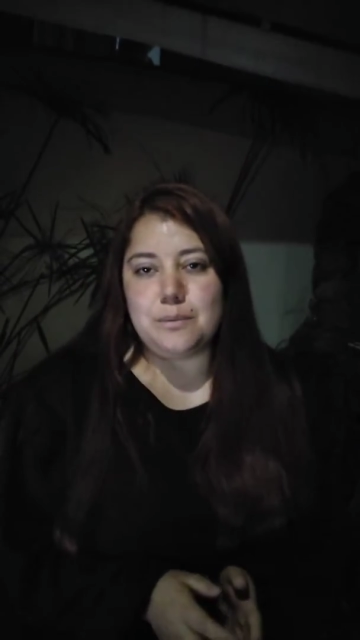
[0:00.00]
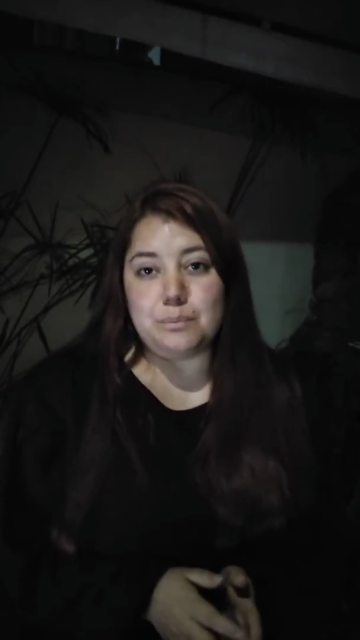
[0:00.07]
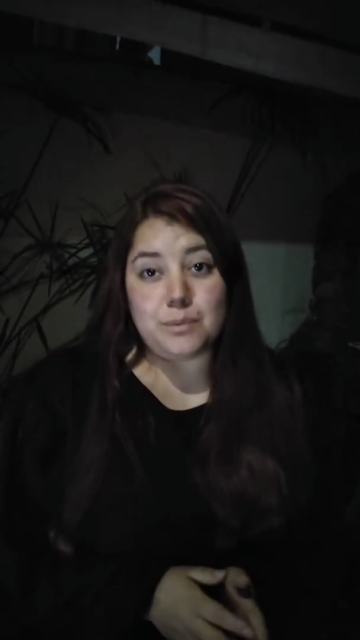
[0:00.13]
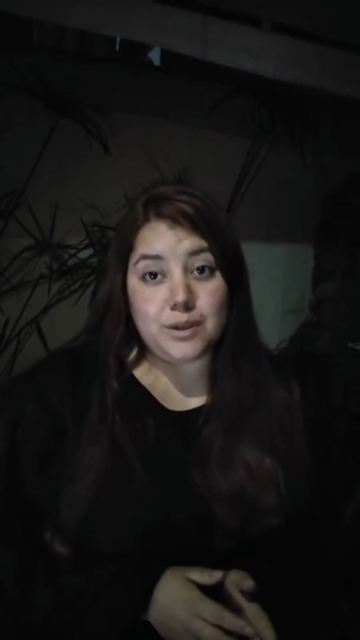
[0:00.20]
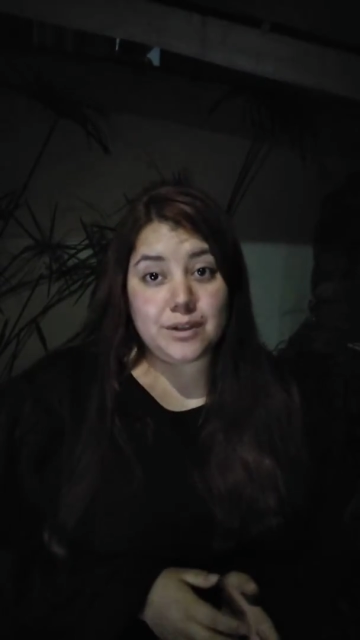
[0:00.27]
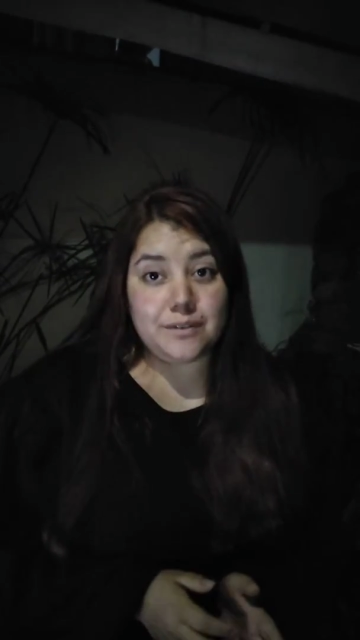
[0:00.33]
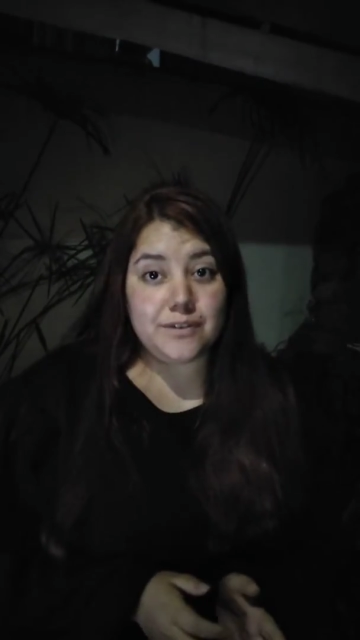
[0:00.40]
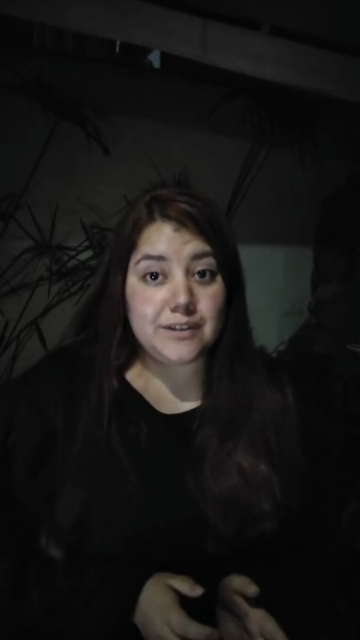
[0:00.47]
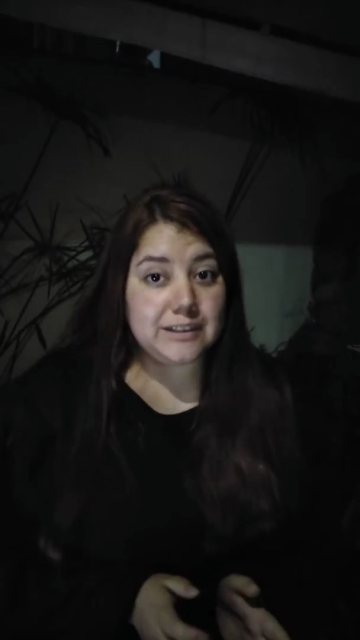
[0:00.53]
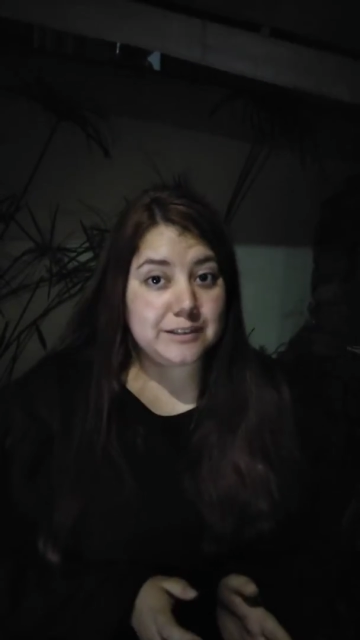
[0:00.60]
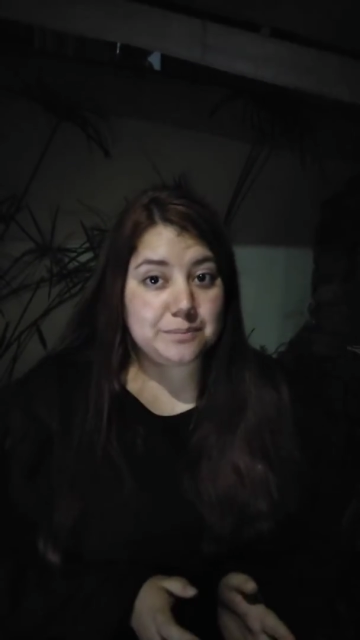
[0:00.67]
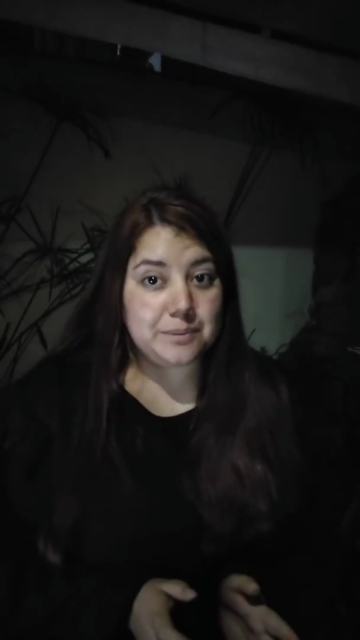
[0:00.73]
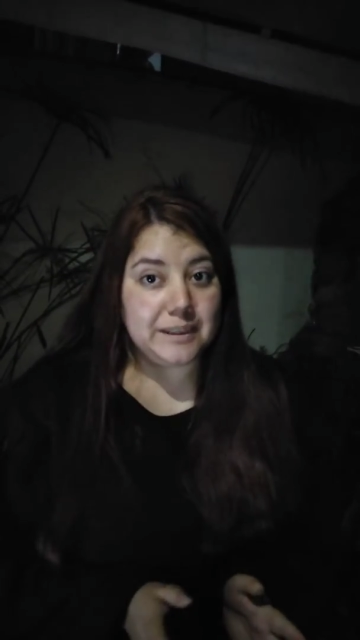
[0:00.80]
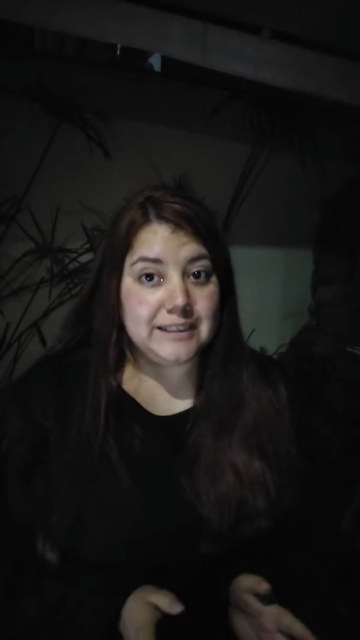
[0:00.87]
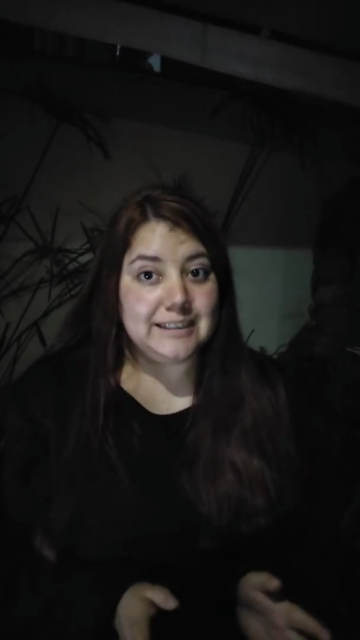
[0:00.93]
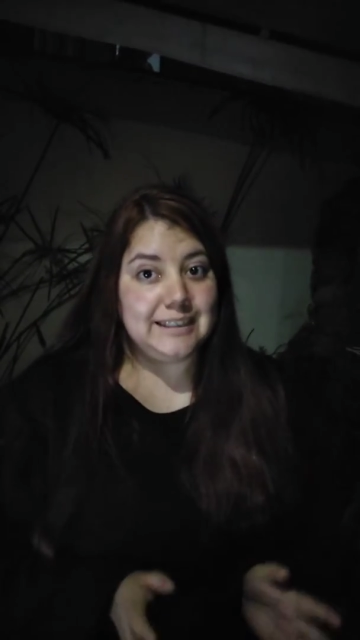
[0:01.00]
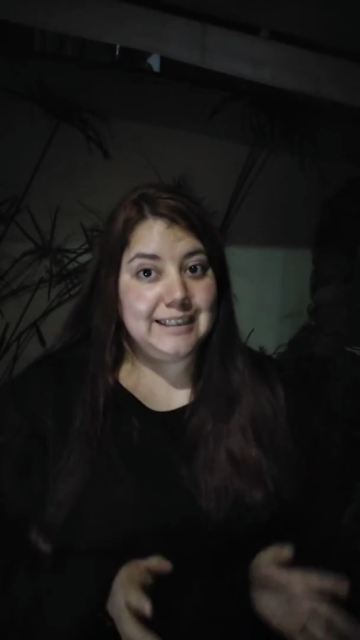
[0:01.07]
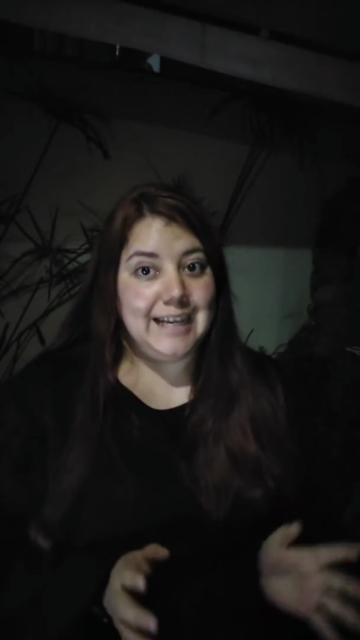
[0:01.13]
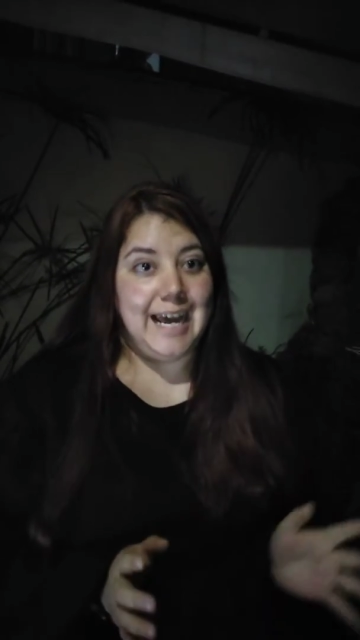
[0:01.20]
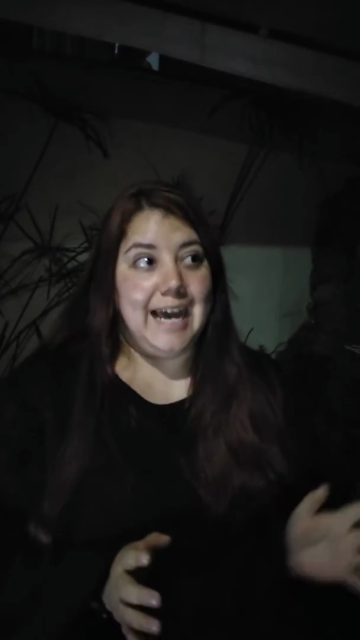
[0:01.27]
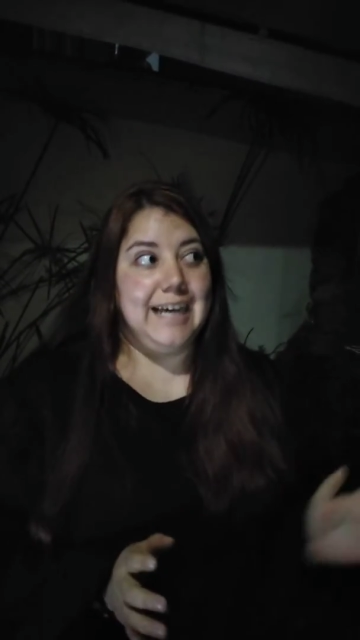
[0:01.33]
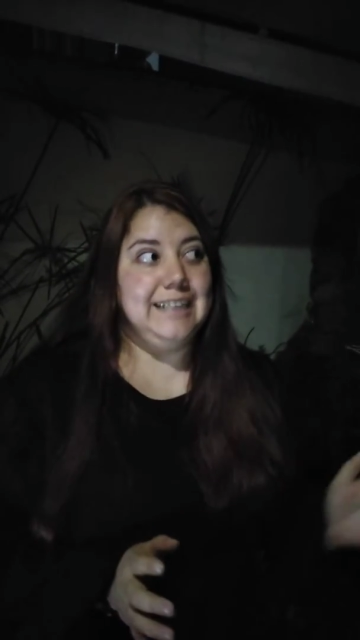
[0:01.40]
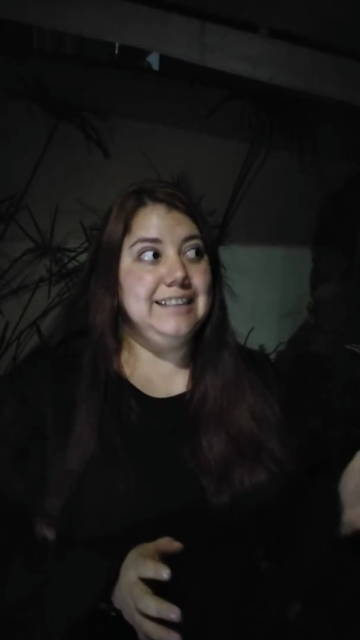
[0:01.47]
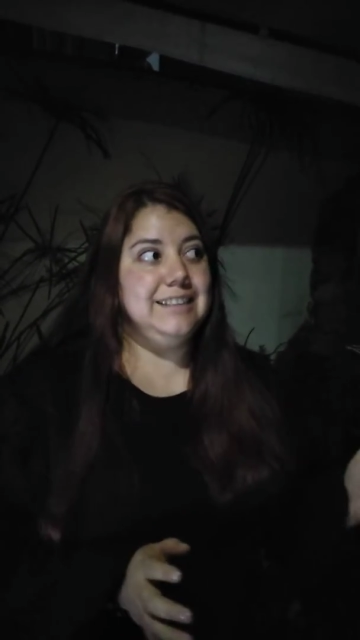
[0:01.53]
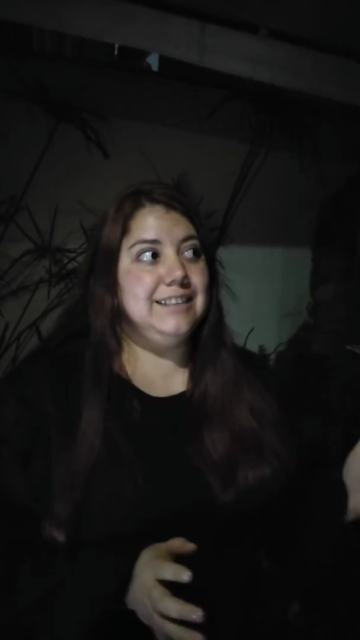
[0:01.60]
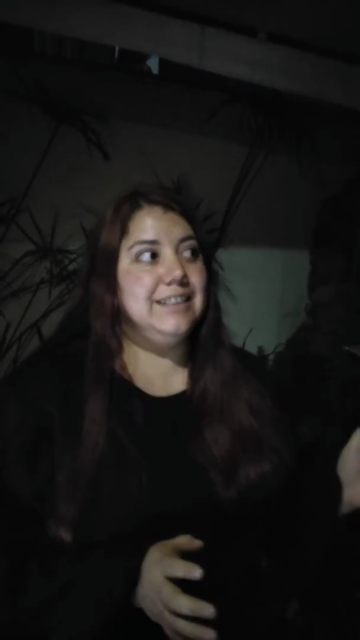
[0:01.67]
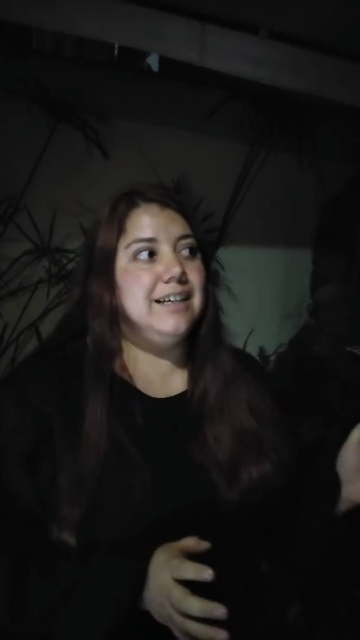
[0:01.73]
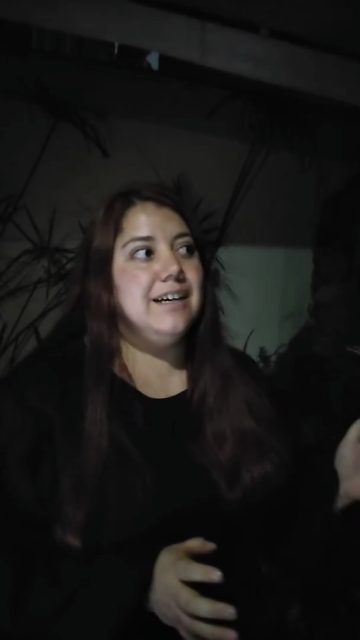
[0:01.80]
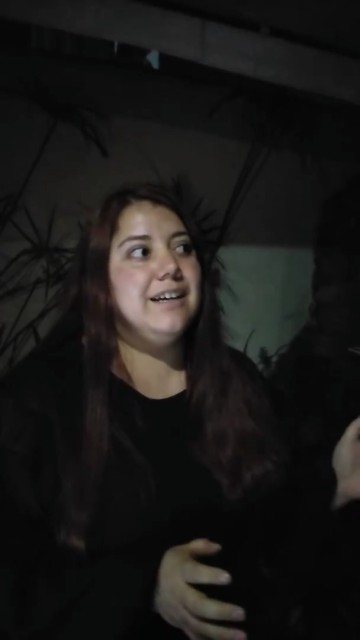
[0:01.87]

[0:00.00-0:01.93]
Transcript: beautiful spring night